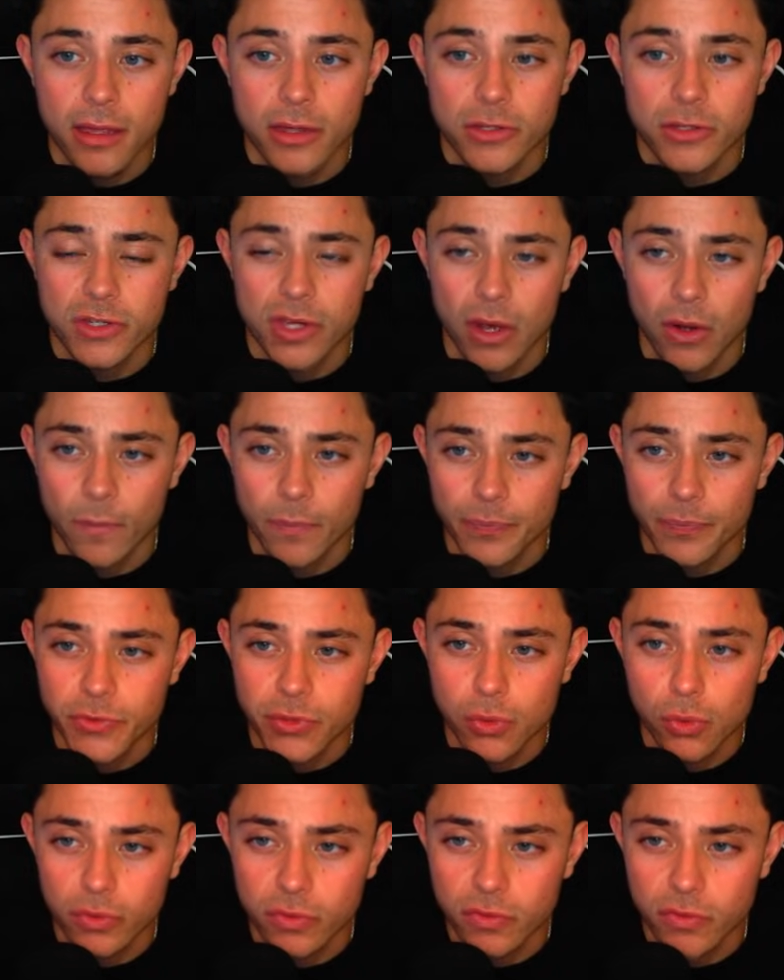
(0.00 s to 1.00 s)
So
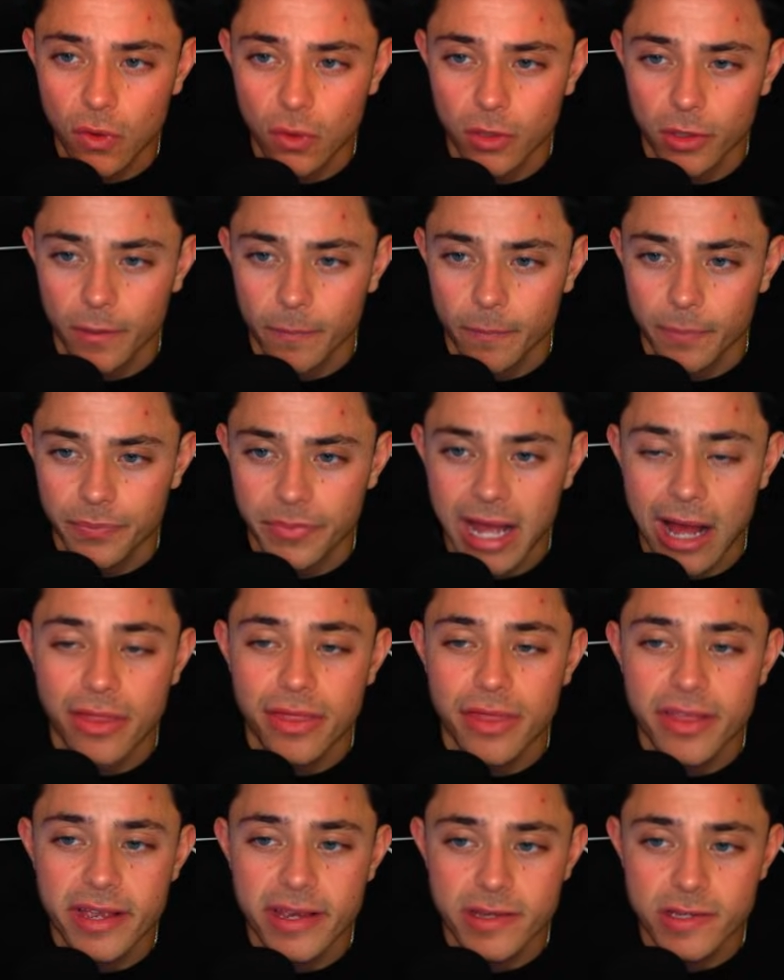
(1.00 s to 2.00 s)
tools folder. Now
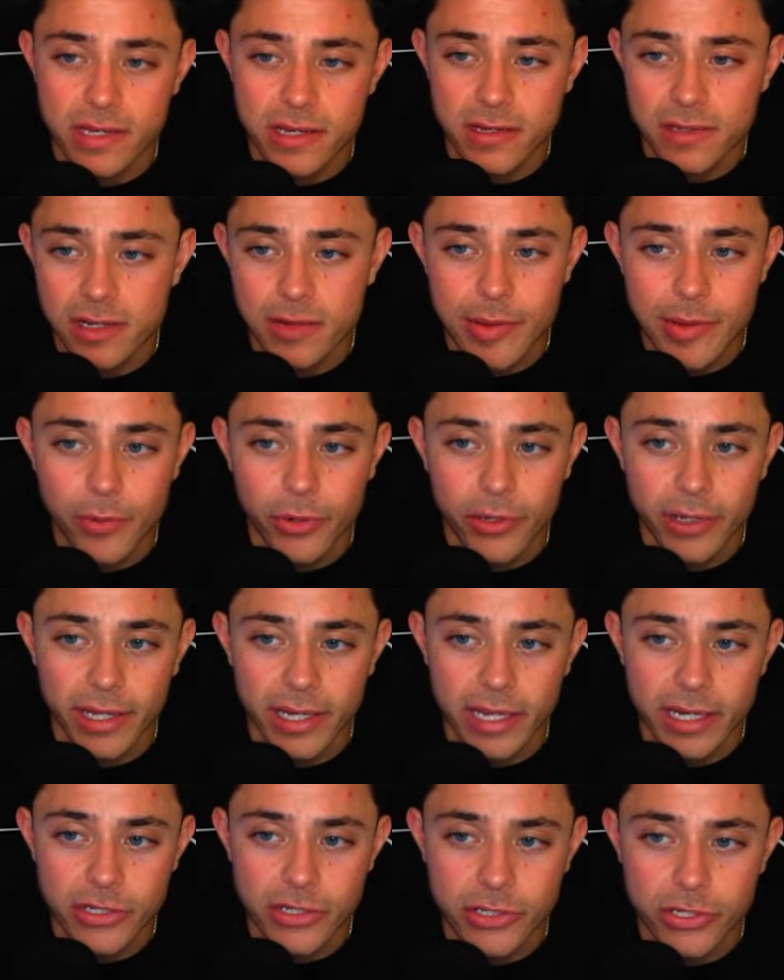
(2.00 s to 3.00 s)
this is going to be put
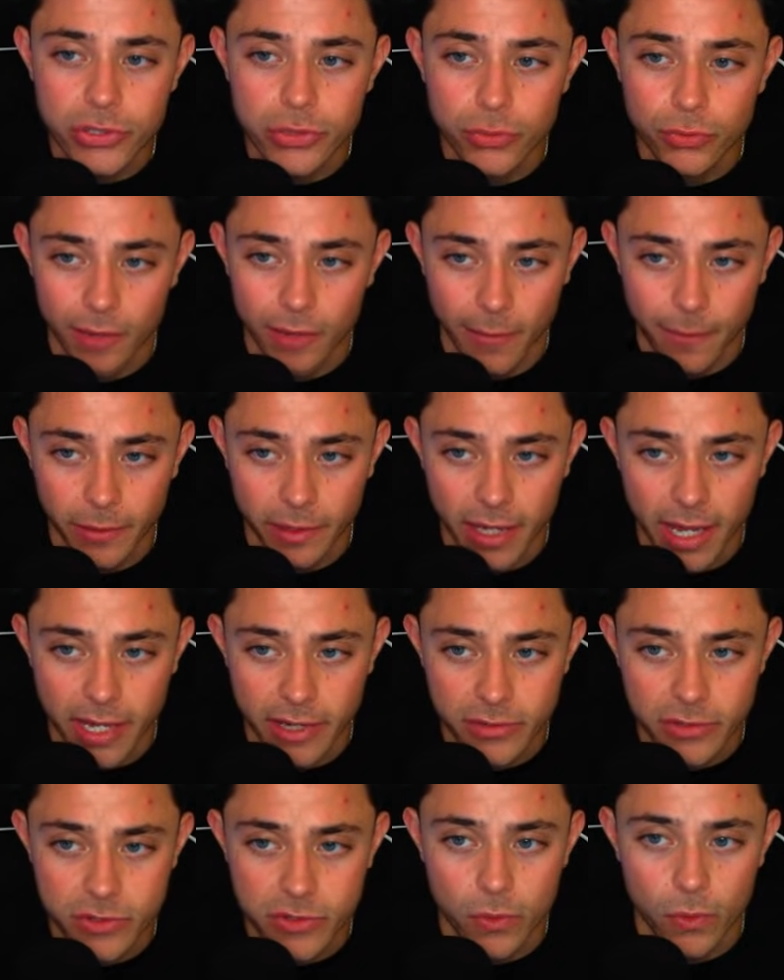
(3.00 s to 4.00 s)
into
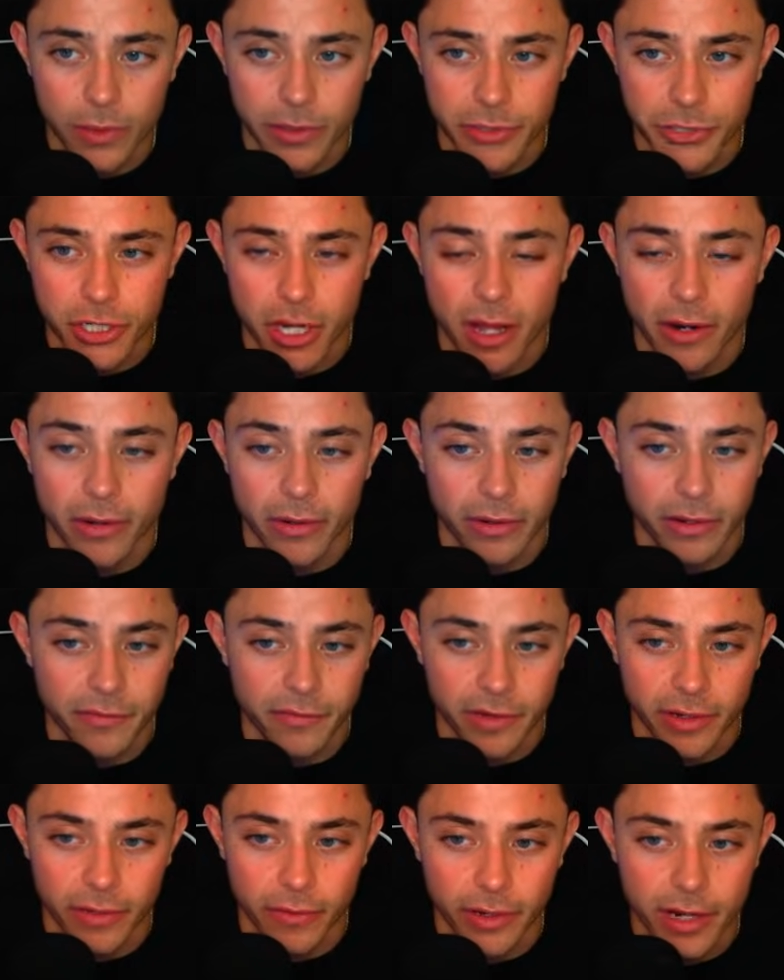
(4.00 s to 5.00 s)
replicated storage under
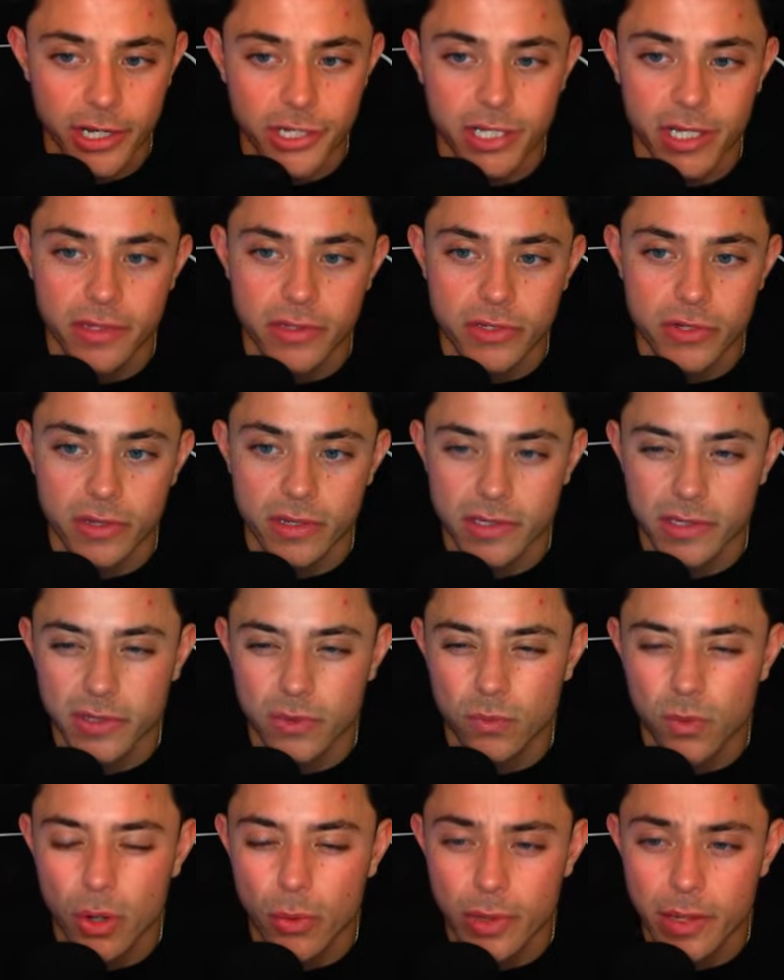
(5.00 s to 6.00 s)
configuration. So this is
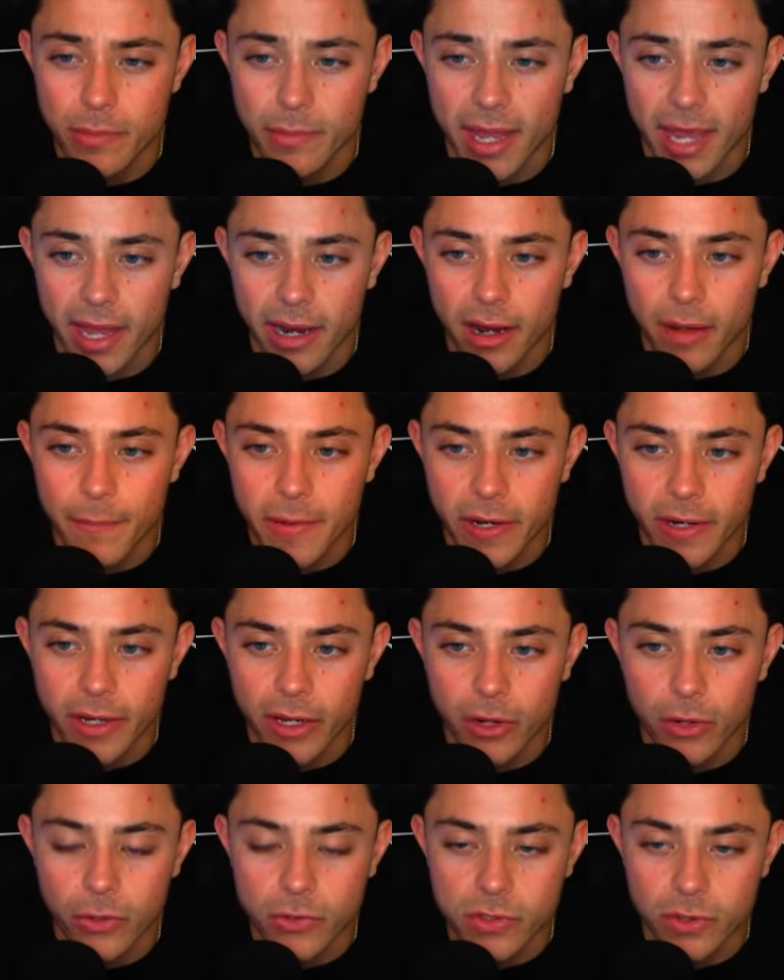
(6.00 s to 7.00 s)
what we made a bit
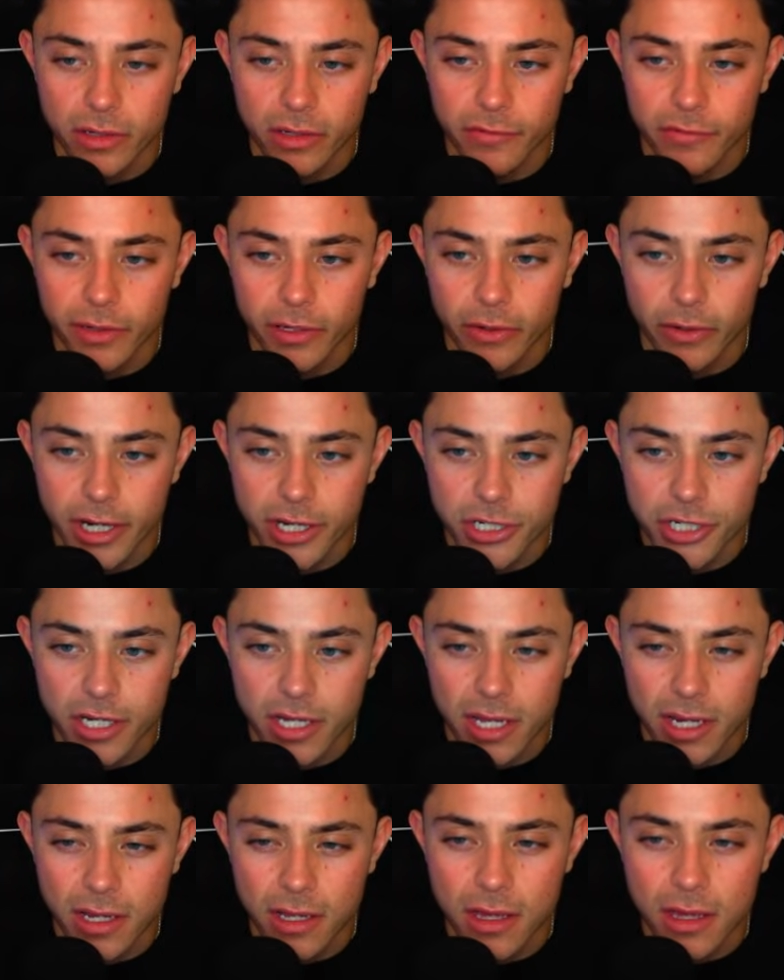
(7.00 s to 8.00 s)
ago. So
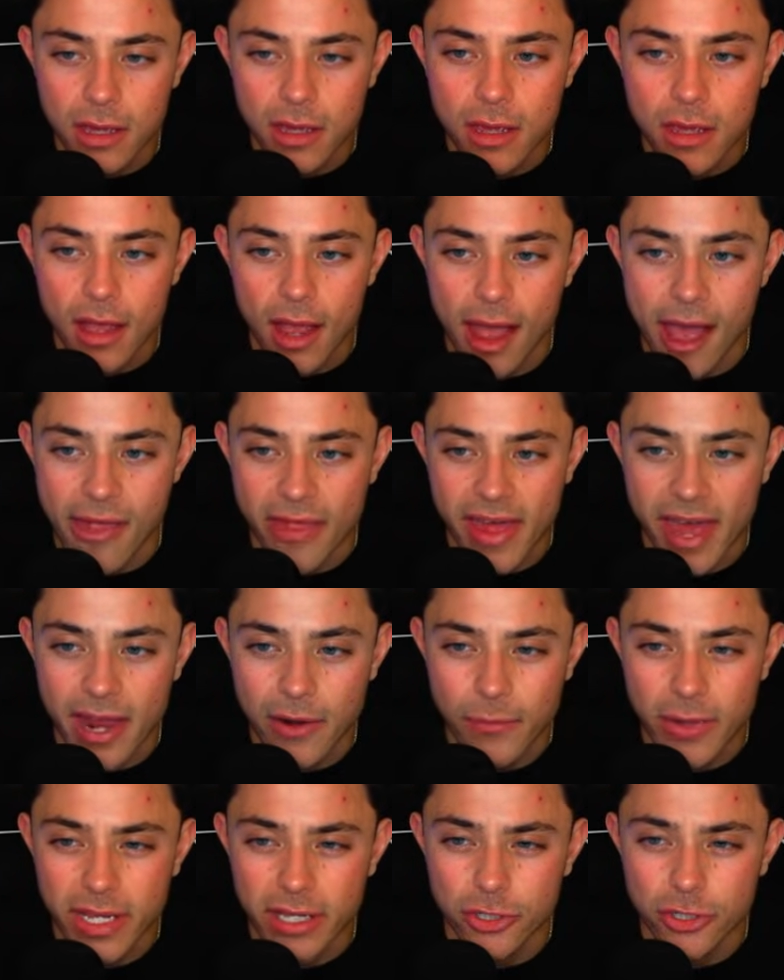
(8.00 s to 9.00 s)
configuration, and then
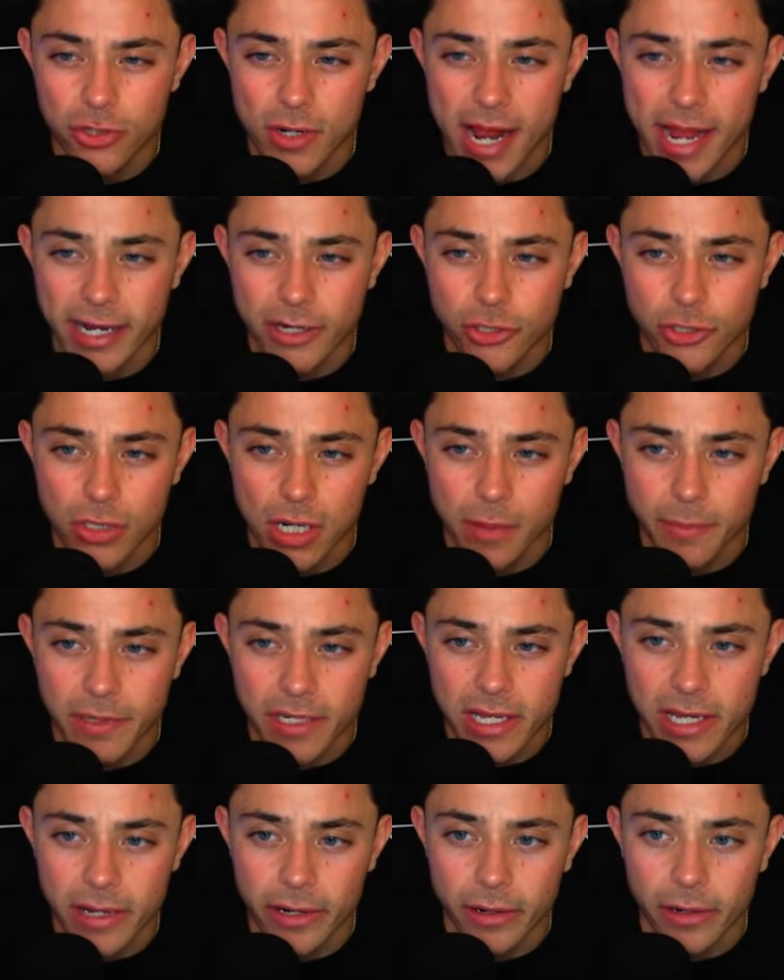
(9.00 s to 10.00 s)
we could drag and drop in
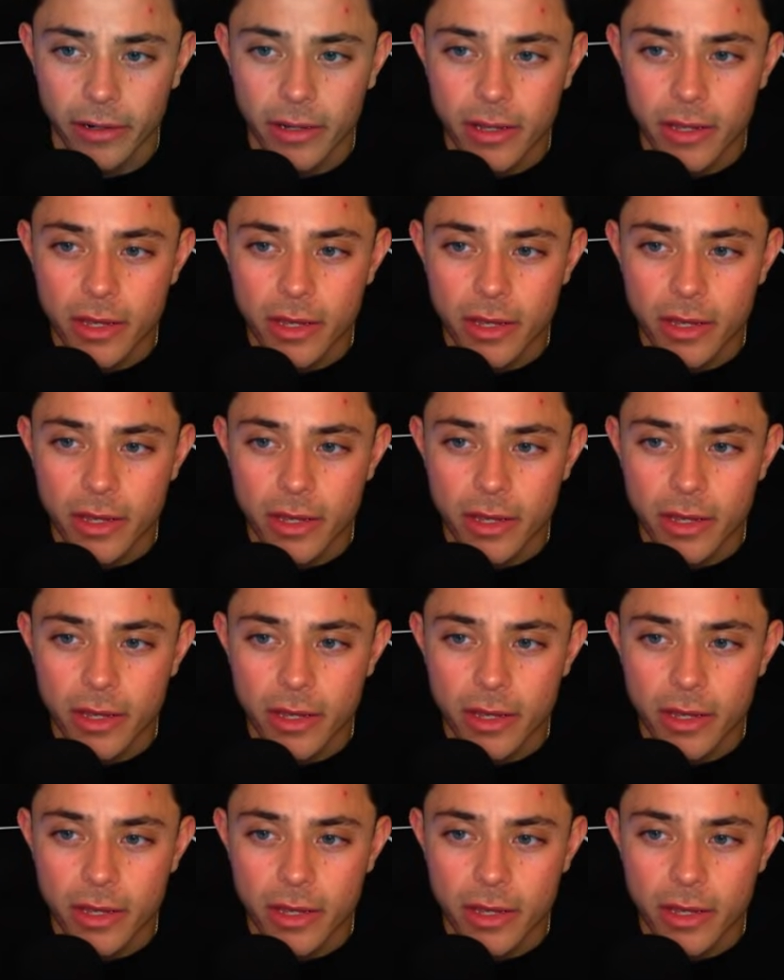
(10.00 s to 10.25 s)
here.